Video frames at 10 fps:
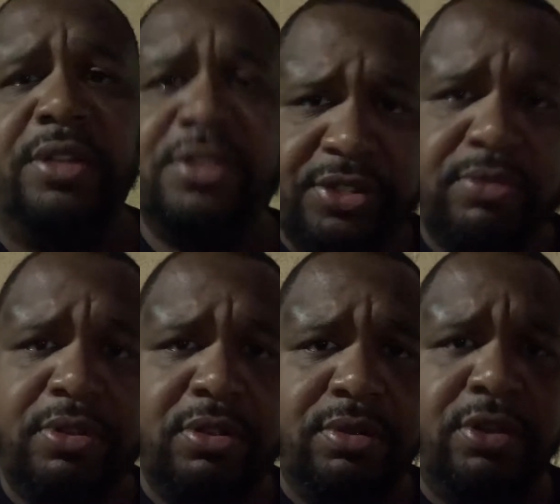the,
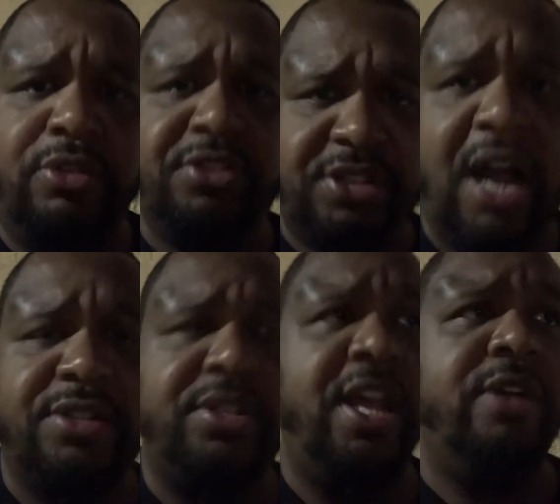you know, the
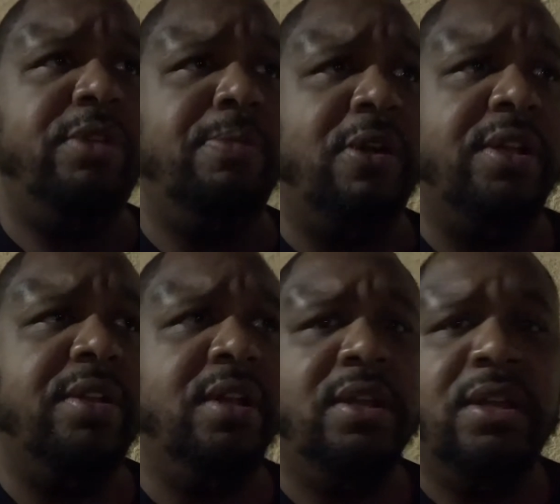stocks, the equity market
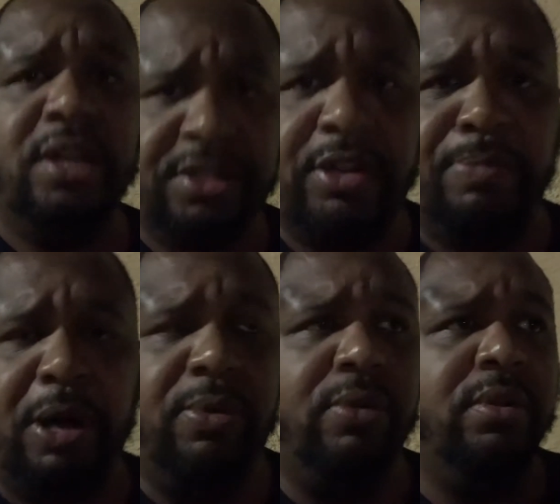is in a
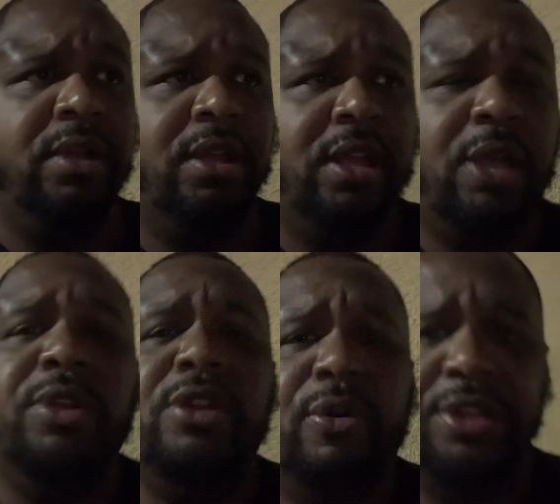bubble. And we
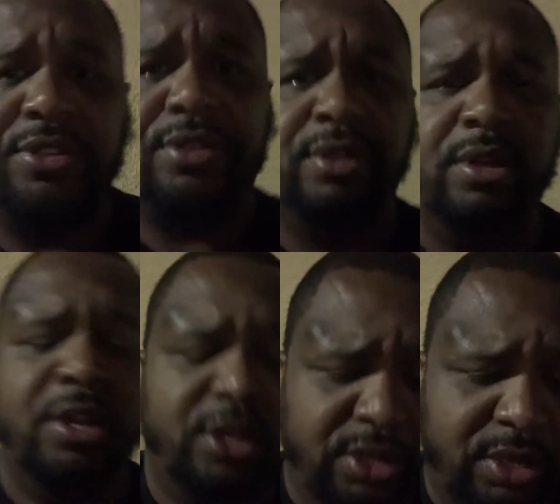know this.
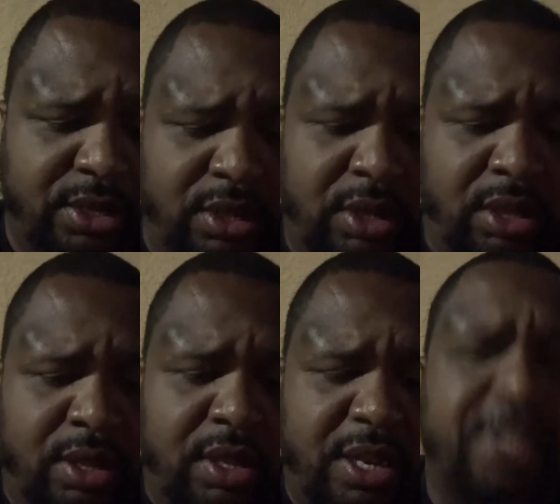
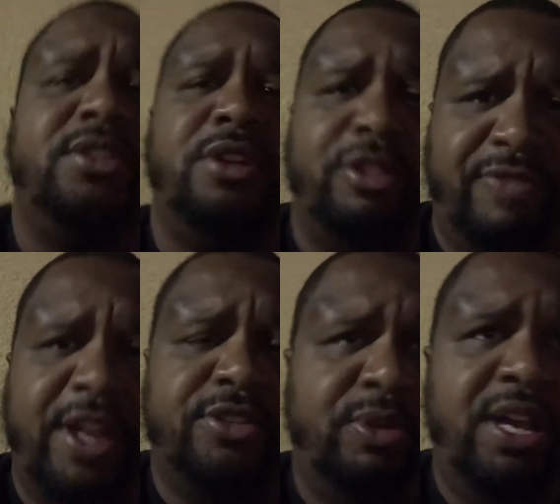And that's another
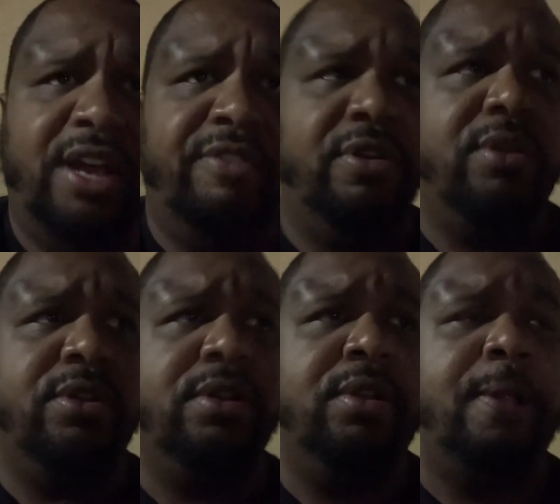advantage we have,
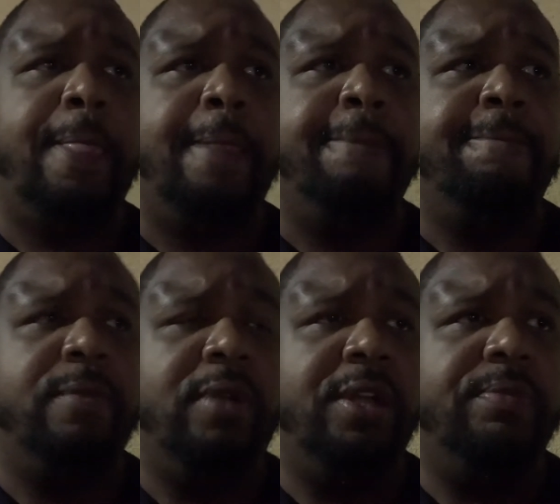
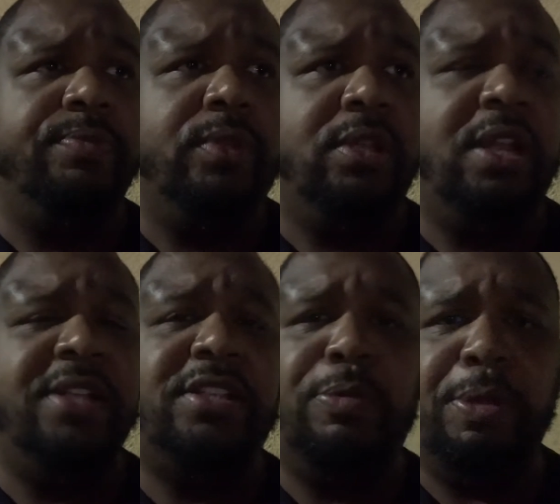right? And I
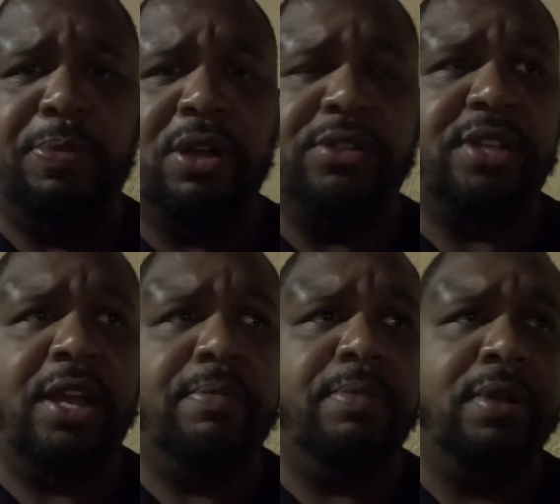tell people all the
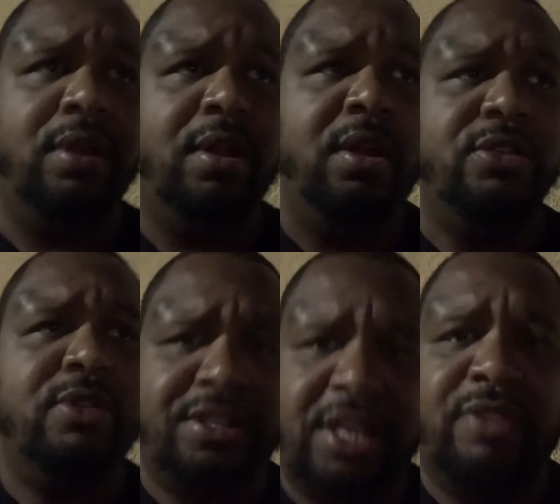time, you got
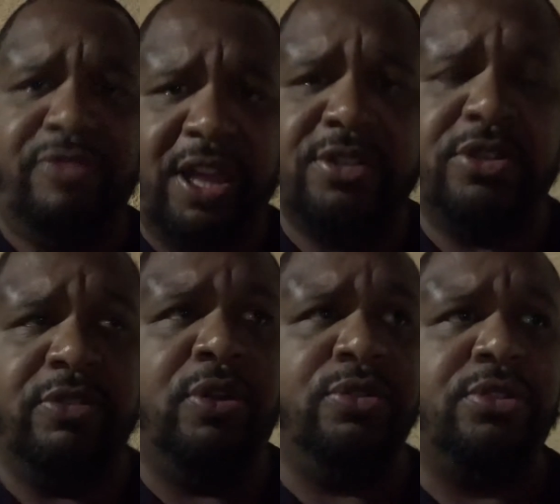to take advantage of
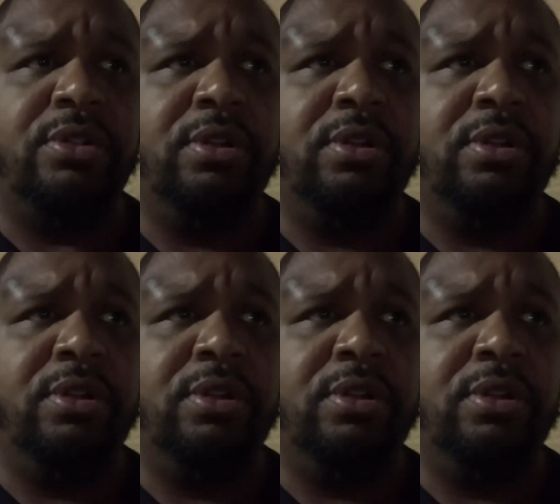those